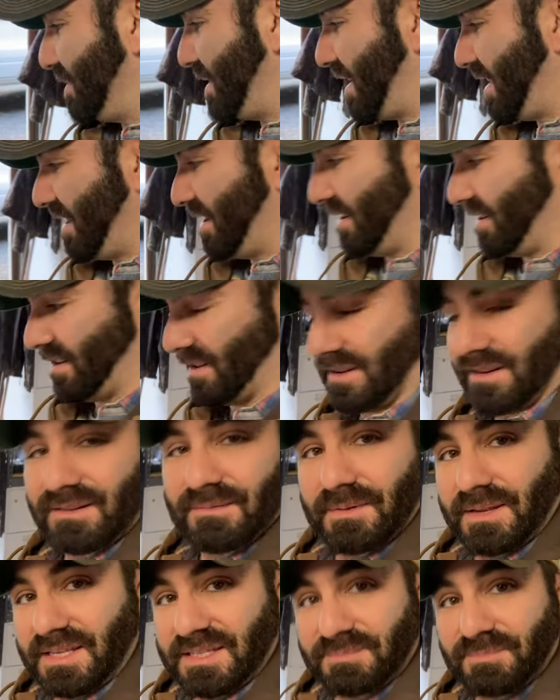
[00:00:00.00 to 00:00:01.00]
here
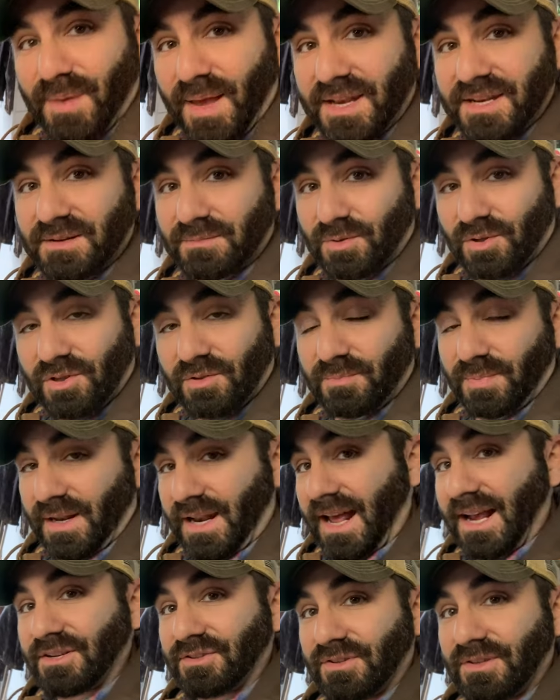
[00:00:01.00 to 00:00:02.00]
is bendable, but
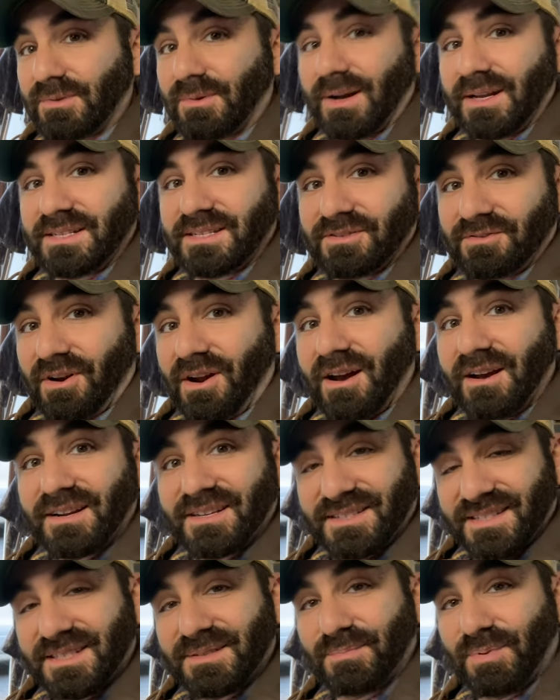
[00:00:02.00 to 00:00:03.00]
actually quite strong
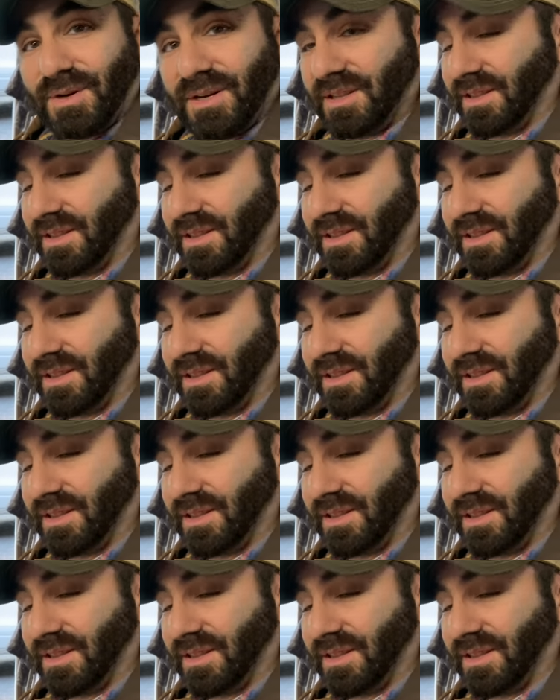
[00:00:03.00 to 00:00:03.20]
because it's pretty